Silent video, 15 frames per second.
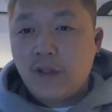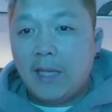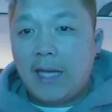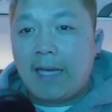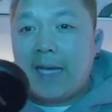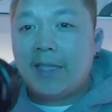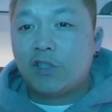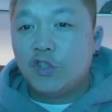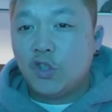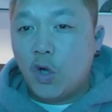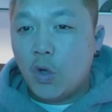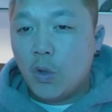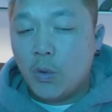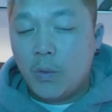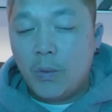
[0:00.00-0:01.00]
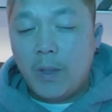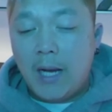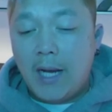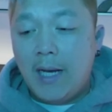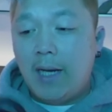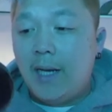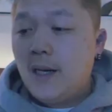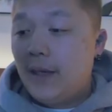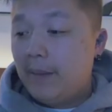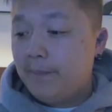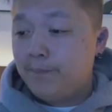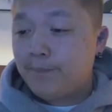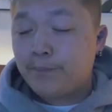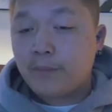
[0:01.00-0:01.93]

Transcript: feel like has no, um,